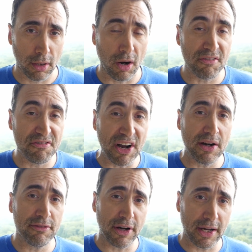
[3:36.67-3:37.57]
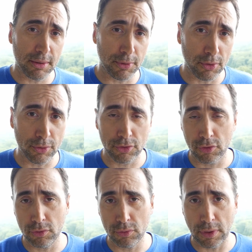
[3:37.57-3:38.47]
are very valuable
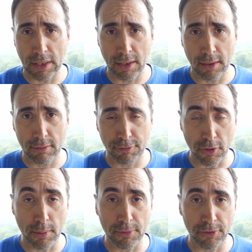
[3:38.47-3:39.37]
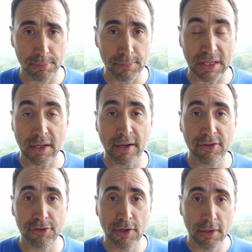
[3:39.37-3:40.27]
to uh, firms
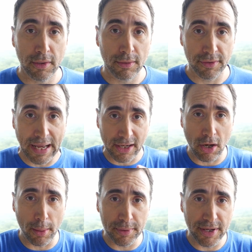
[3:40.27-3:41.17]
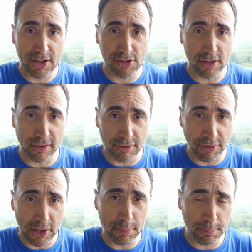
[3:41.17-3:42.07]
because that combination is
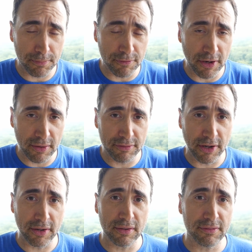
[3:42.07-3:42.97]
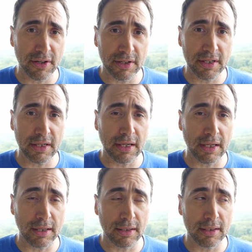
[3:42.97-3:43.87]
very, very, very, very
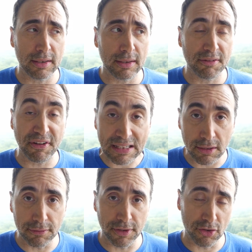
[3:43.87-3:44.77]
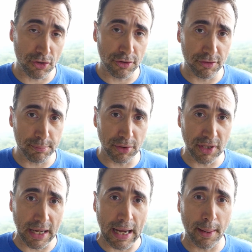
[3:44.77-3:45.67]
uh, effective in terms of
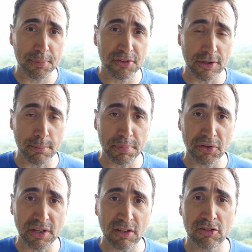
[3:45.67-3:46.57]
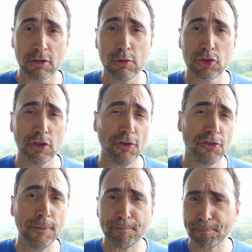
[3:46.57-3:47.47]
building apps and building solutions.